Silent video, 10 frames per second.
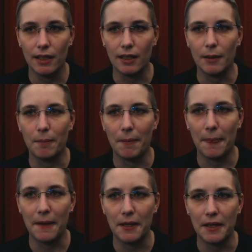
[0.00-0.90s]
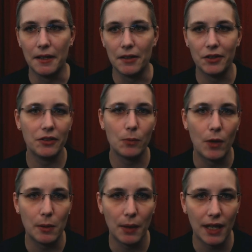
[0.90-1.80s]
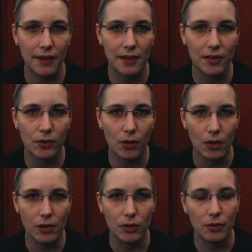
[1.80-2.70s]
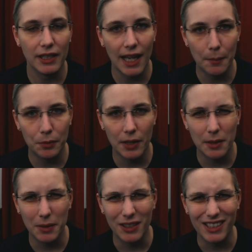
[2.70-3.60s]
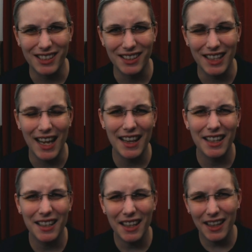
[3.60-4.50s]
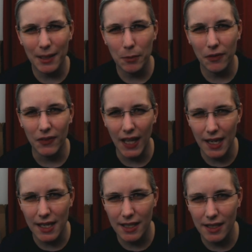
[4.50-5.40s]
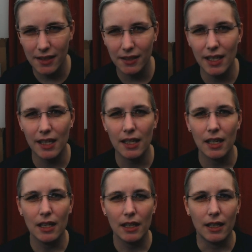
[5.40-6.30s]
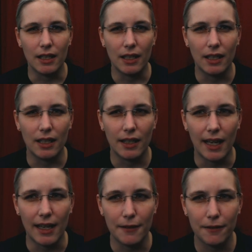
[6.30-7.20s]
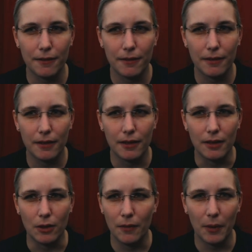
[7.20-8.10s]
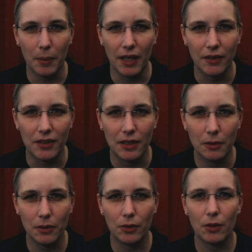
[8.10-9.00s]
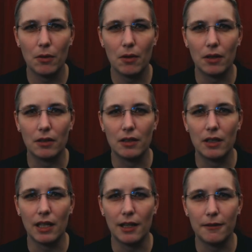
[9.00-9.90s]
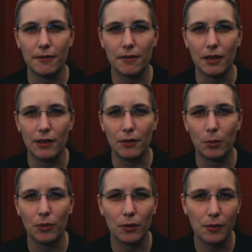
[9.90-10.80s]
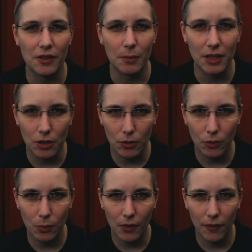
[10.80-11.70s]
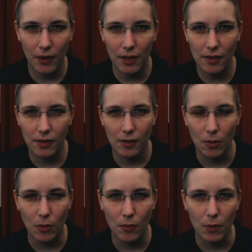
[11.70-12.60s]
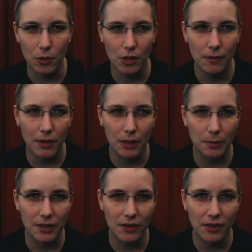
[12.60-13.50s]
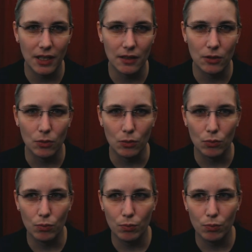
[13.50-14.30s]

um, the, the system-wide Python install during upgrade because yeah, the, the thing with that is that uh, I've uh, over the past year or so, uh, I've I've observed some issues with this. So virtual environments tend to